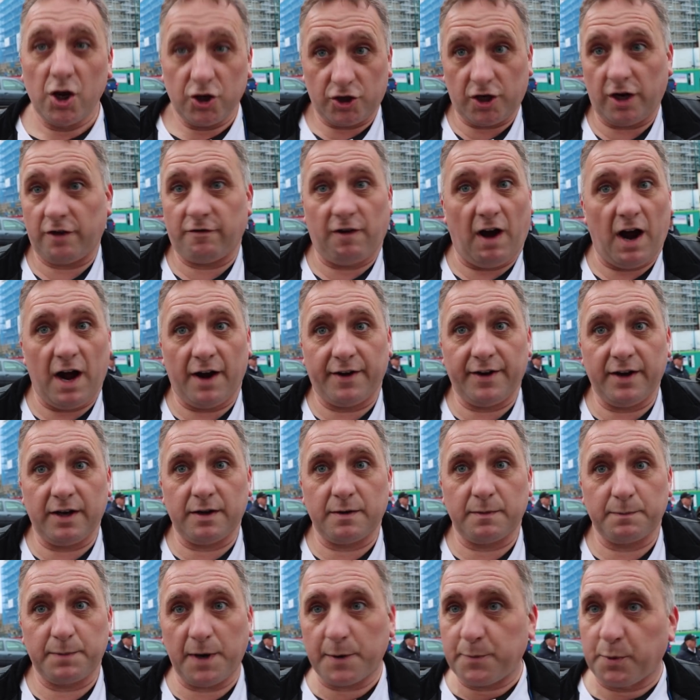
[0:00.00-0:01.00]
Shearer had it.
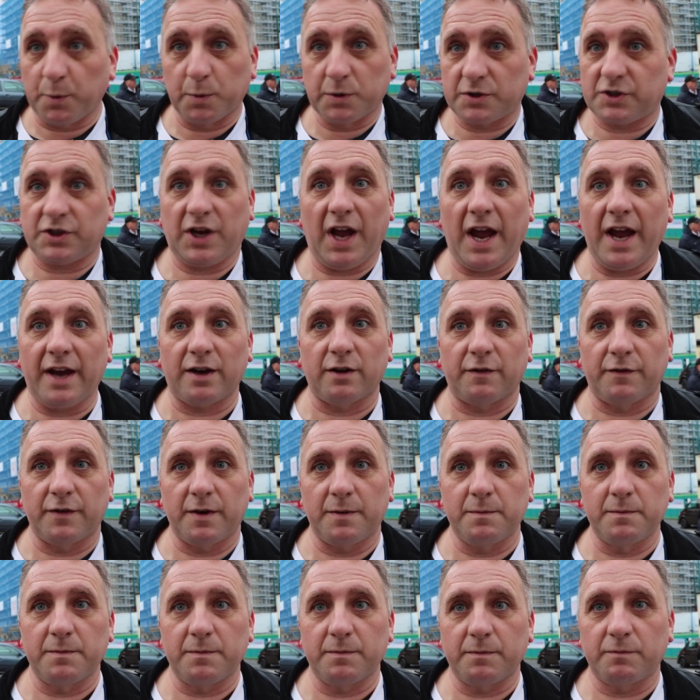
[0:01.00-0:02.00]
People were scared of
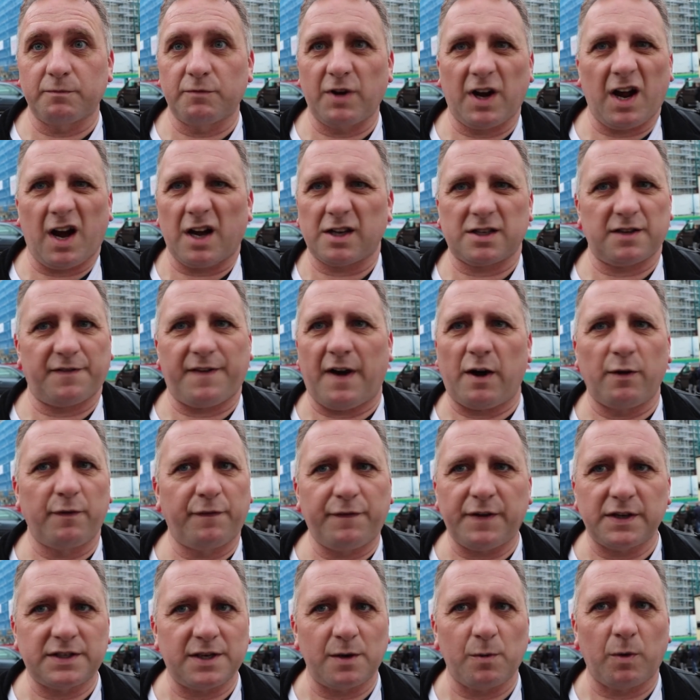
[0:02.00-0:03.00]
him, regardless of how
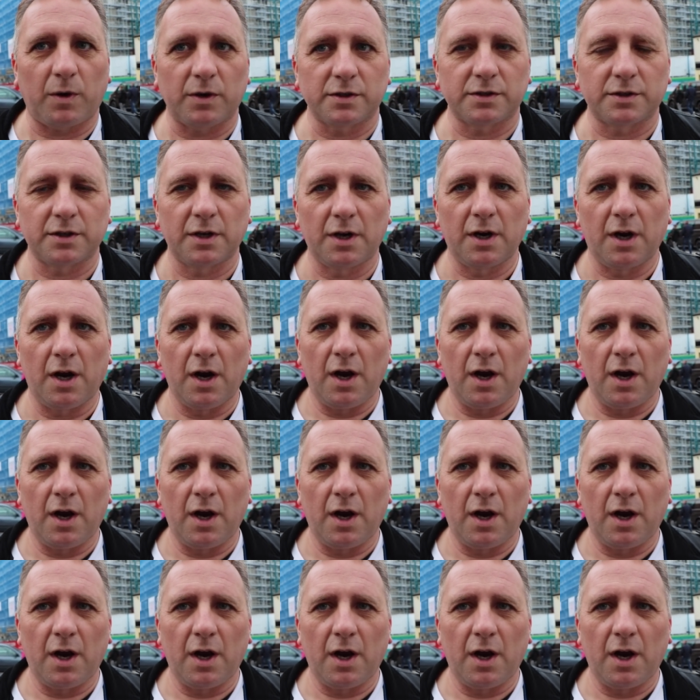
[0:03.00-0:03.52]
fit he was.